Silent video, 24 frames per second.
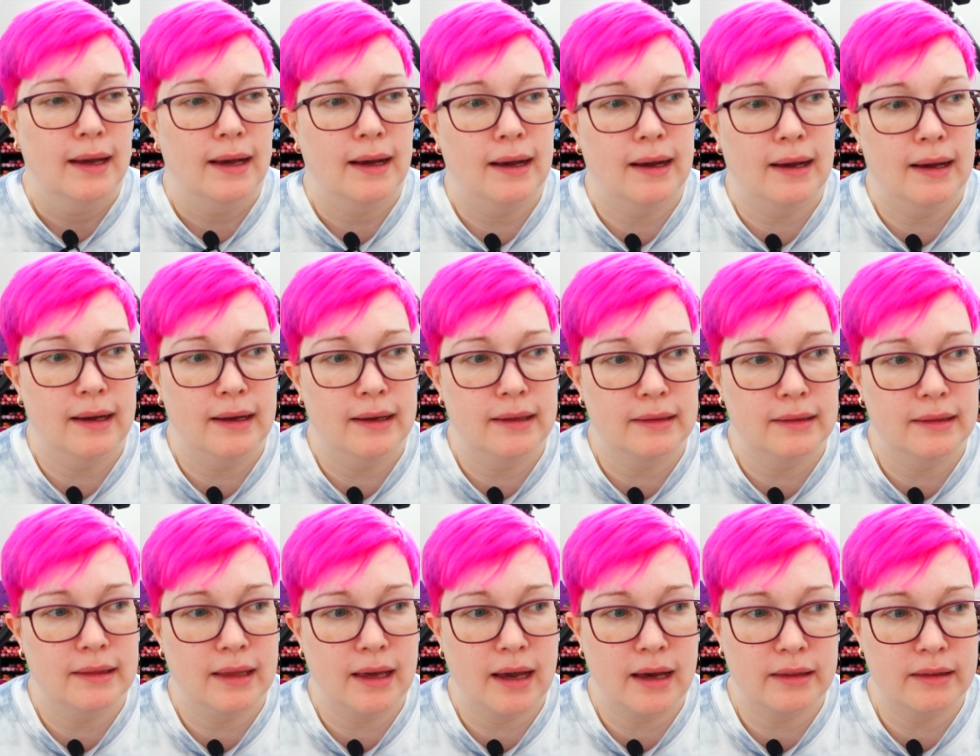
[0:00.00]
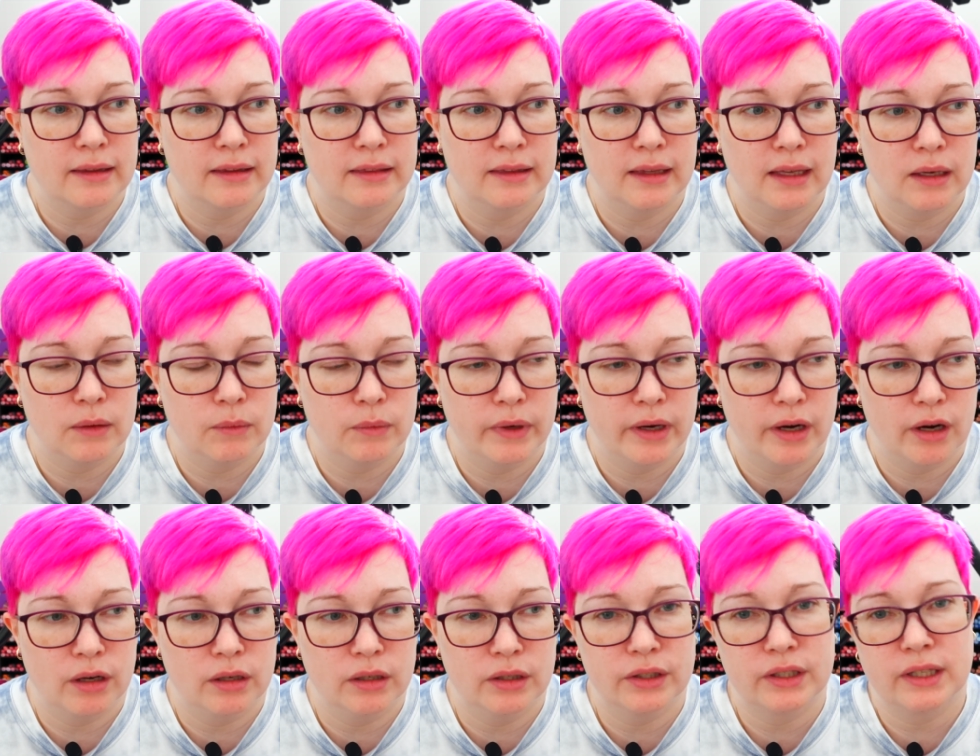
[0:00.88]
Uh, the other thing we
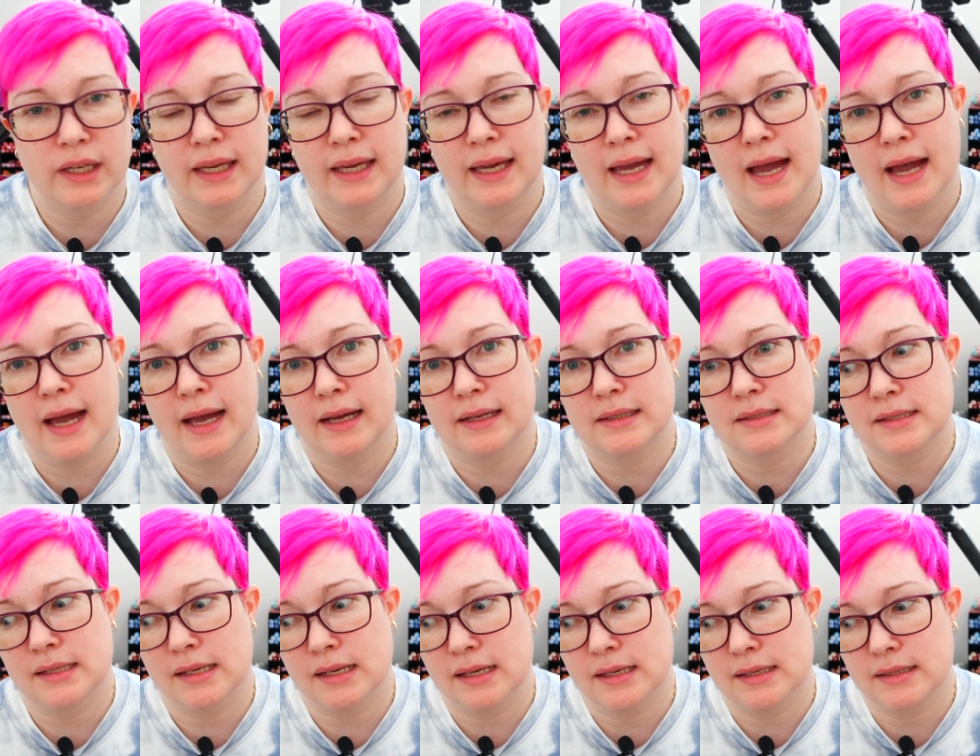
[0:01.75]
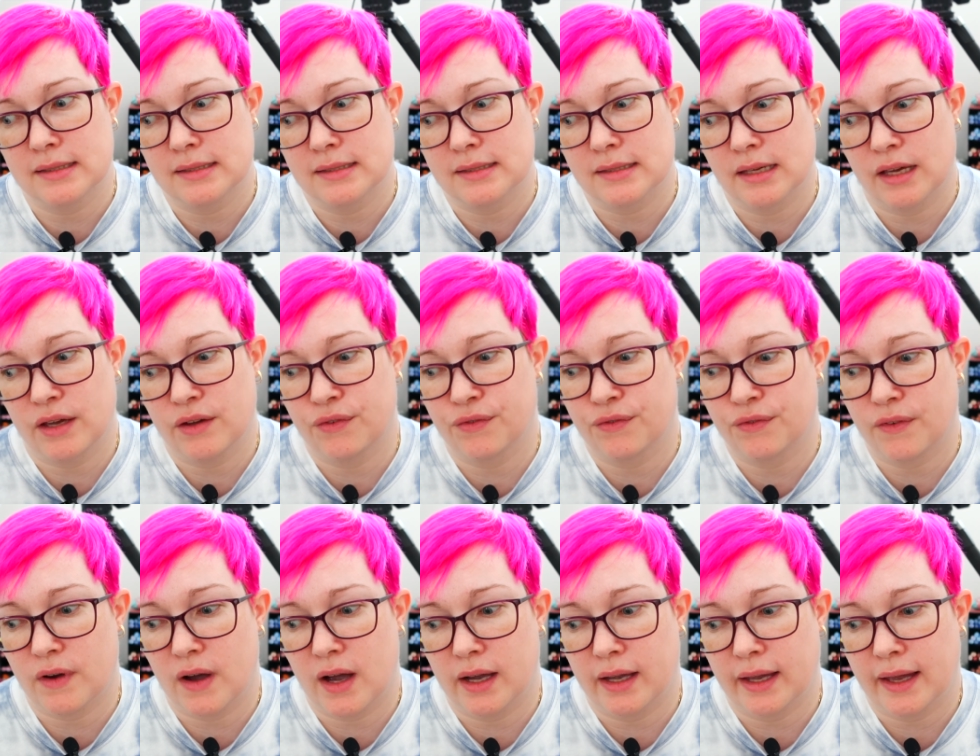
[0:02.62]
are looking at is if
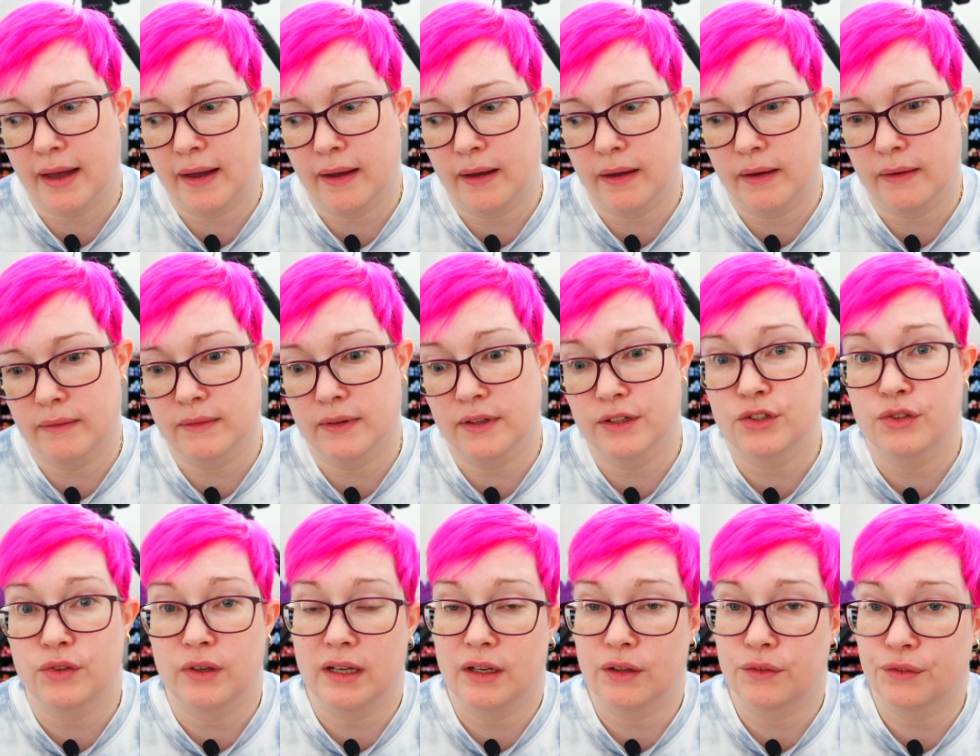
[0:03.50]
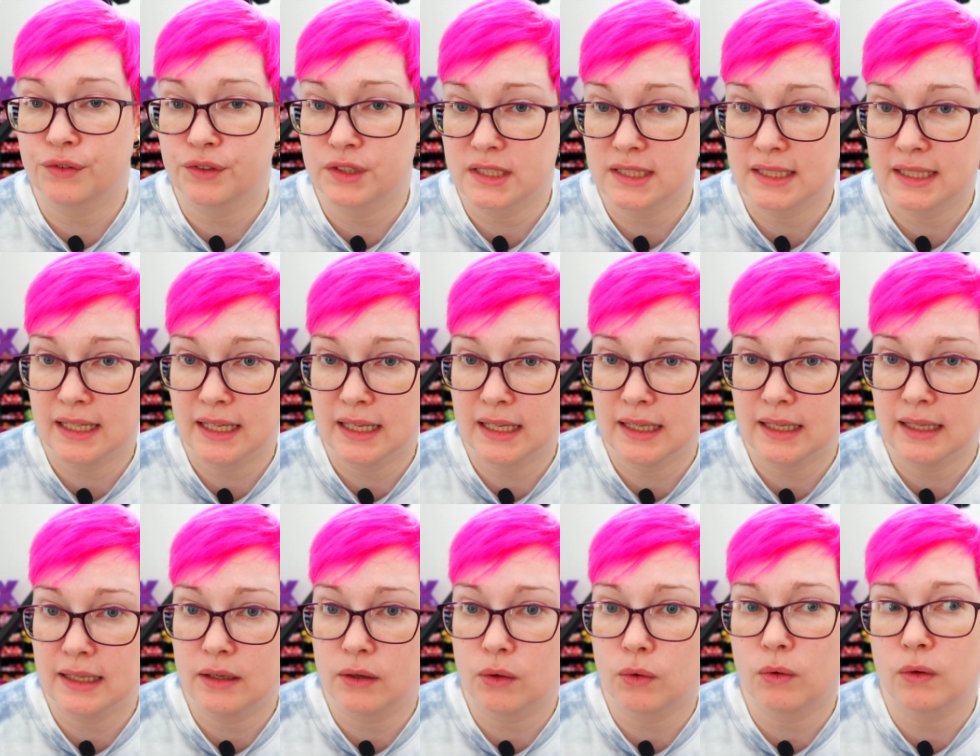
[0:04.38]
I have adrenal
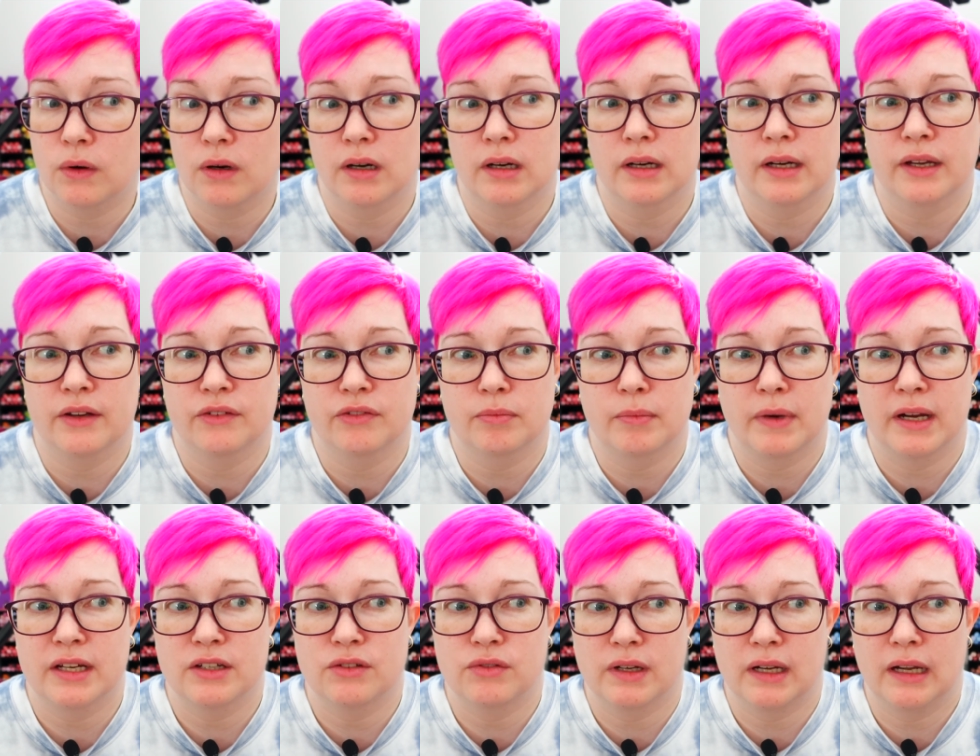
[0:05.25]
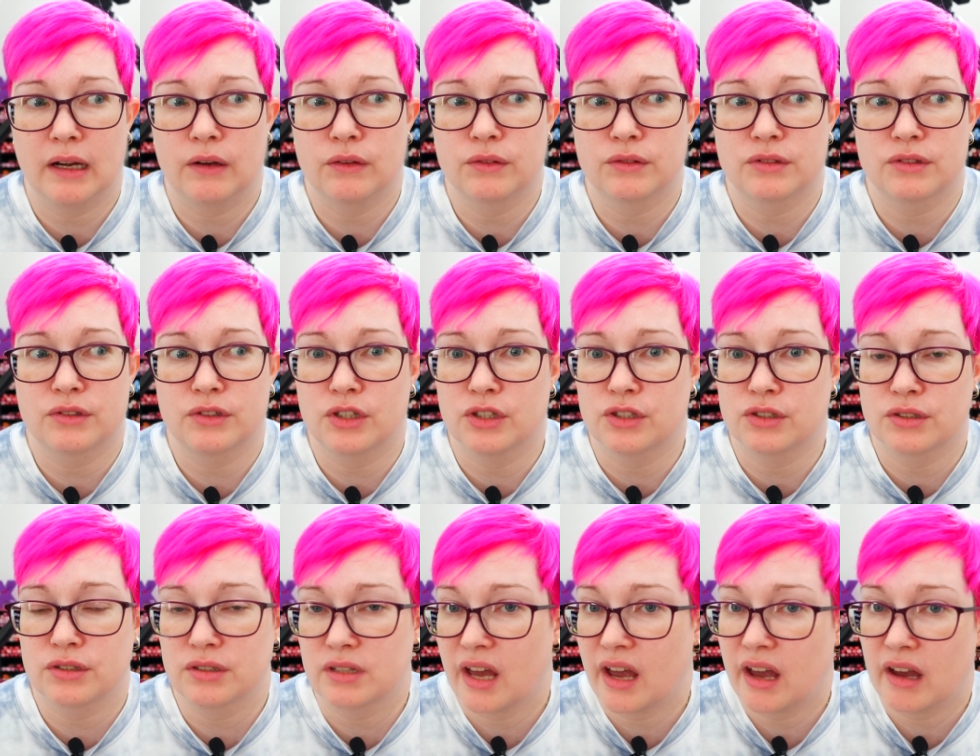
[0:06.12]
fatigue or if my adrenals
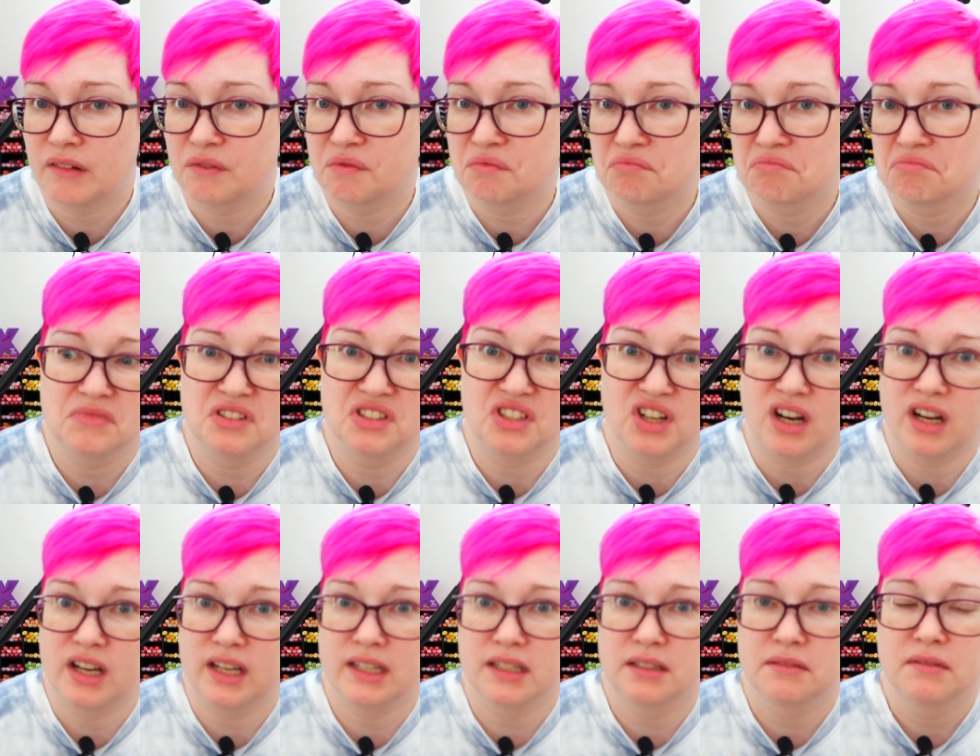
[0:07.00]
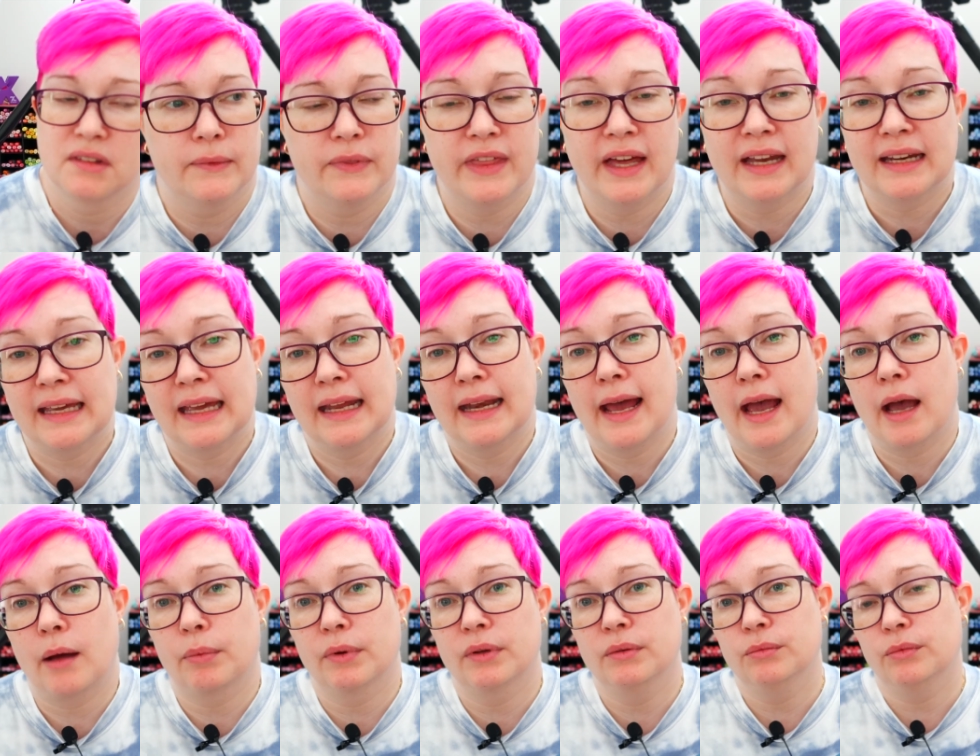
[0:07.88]
just have died. That can
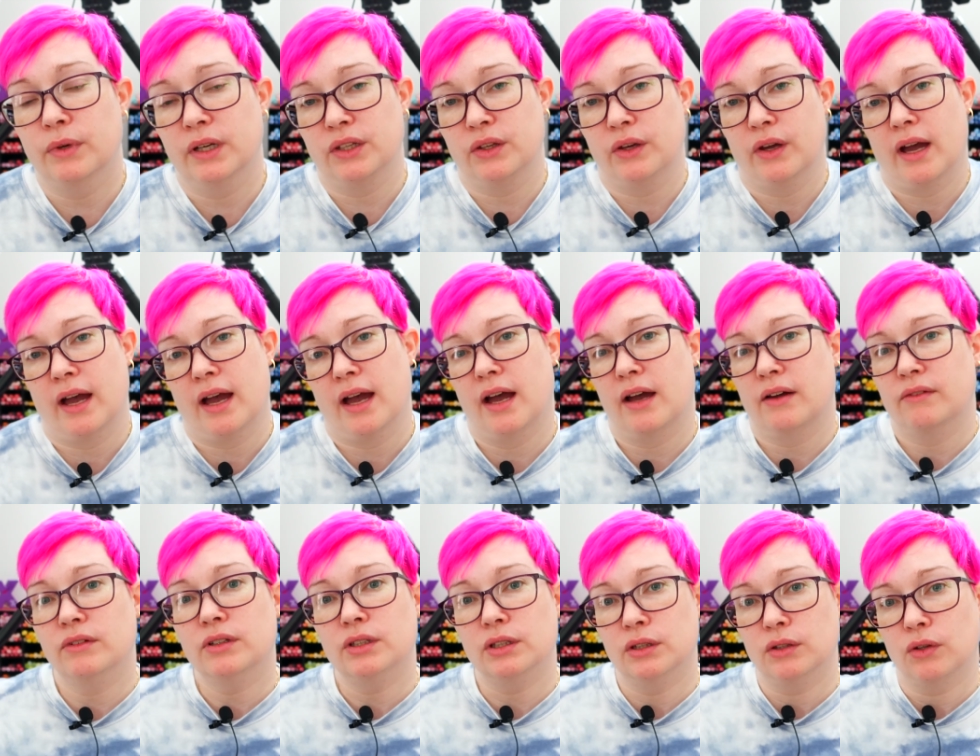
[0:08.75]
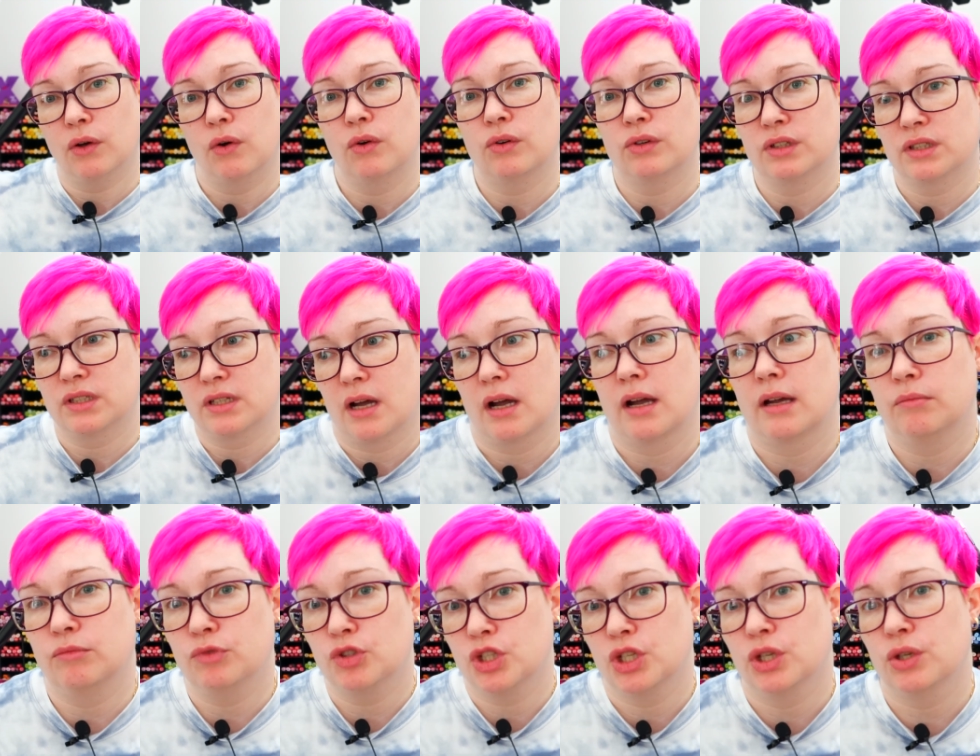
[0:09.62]
happen when you have a long
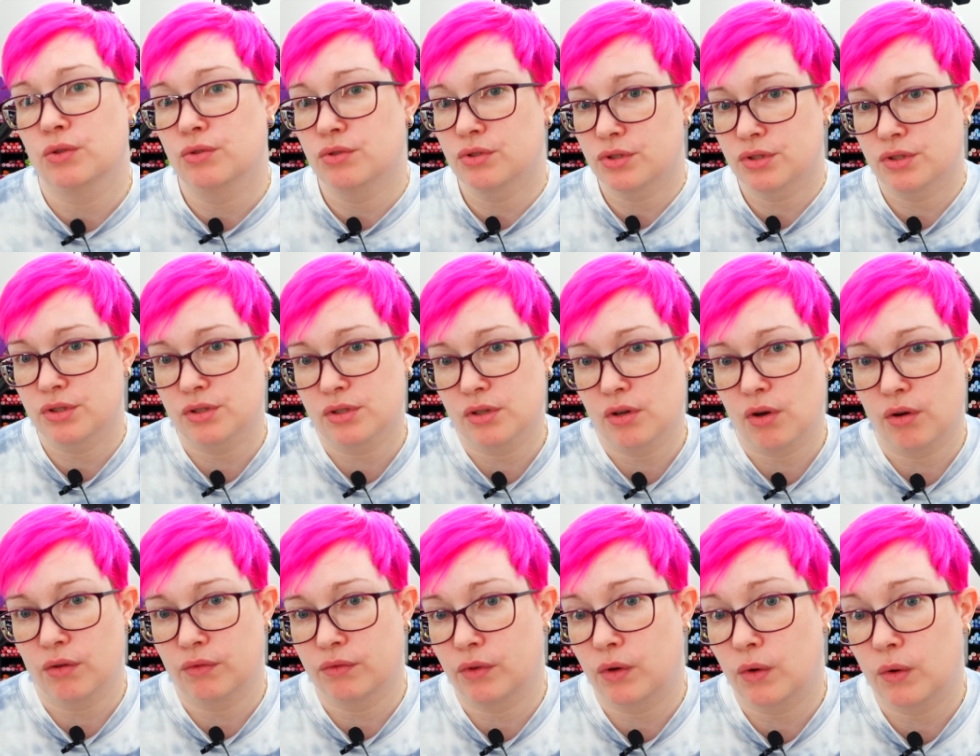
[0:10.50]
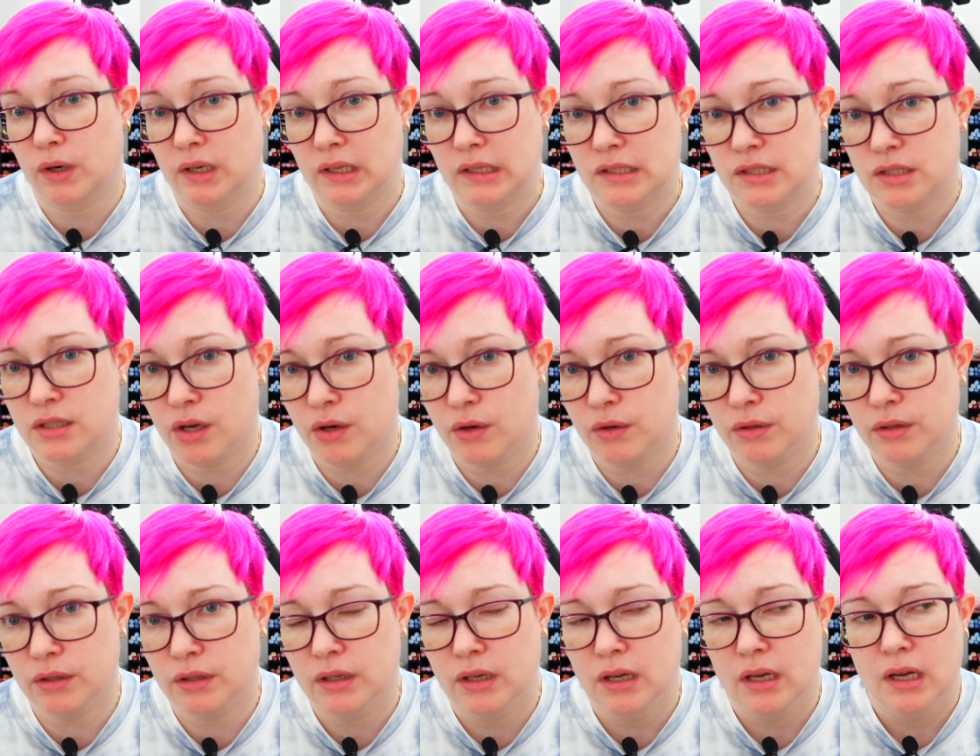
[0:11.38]
time use of
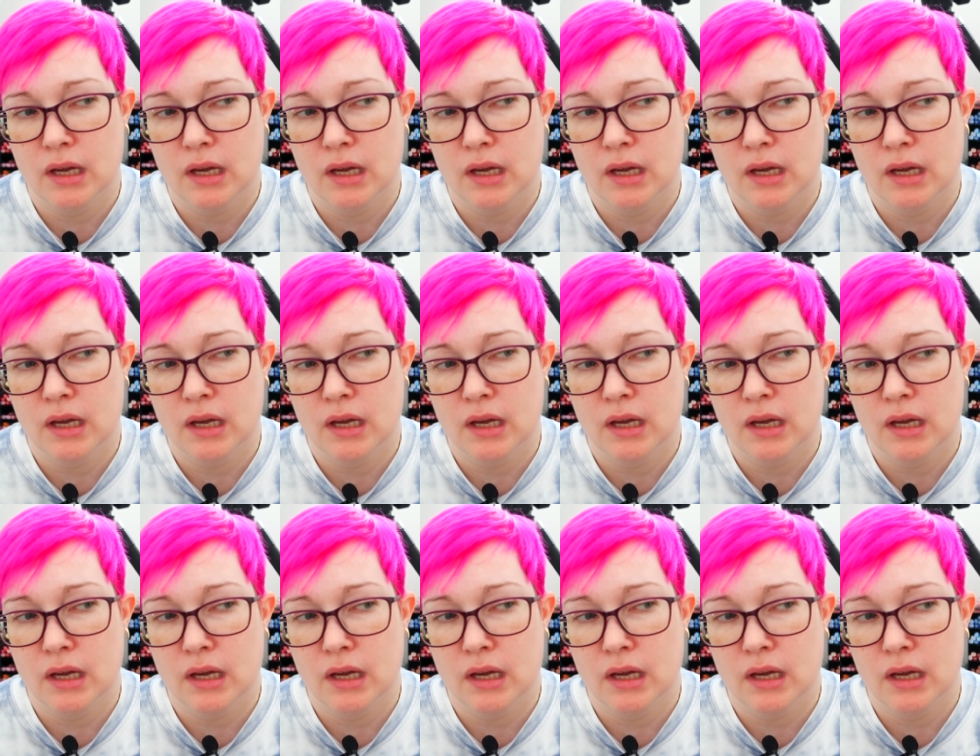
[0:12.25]
cortisone